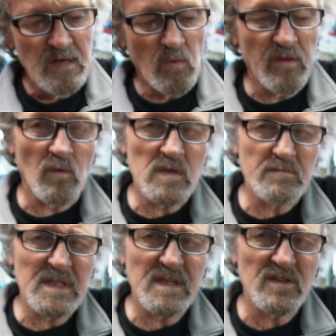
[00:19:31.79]
whether it was
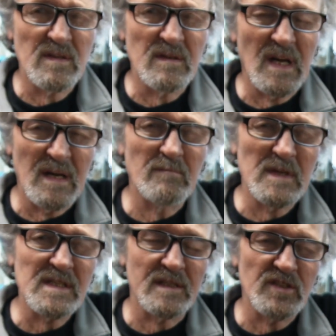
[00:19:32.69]

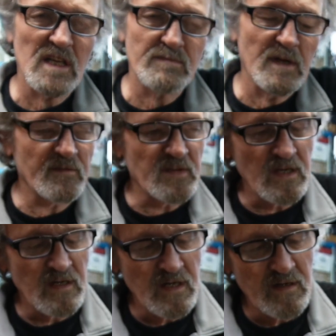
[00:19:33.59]
misadjustment of
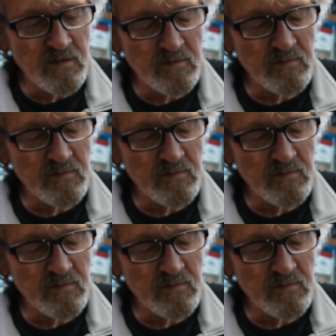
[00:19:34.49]
the